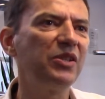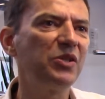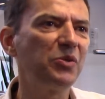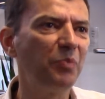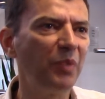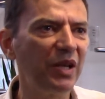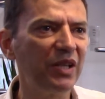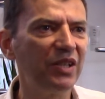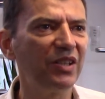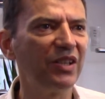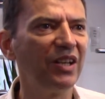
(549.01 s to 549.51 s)
It's
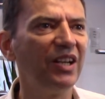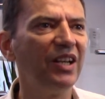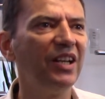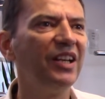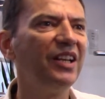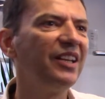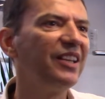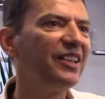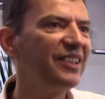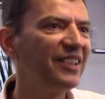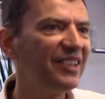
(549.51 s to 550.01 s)
just better, get
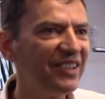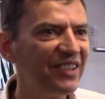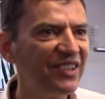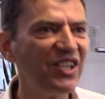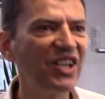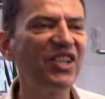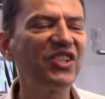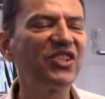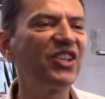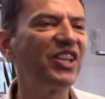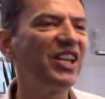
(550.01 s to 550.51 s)
some exercise.
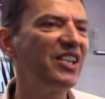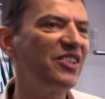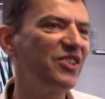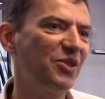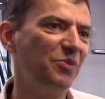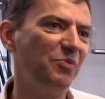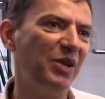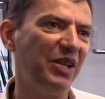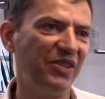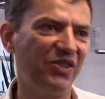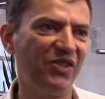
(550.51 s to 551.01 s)
Just get
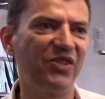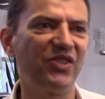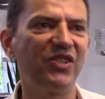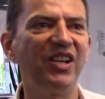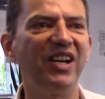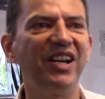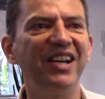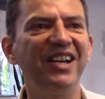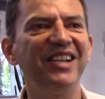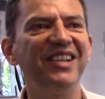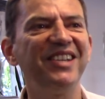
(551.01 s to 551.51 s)
some
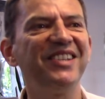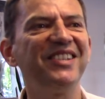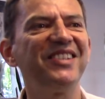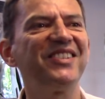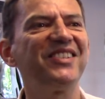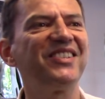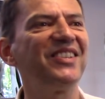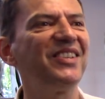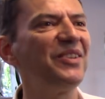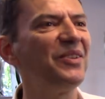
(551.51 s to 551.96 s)
exercise.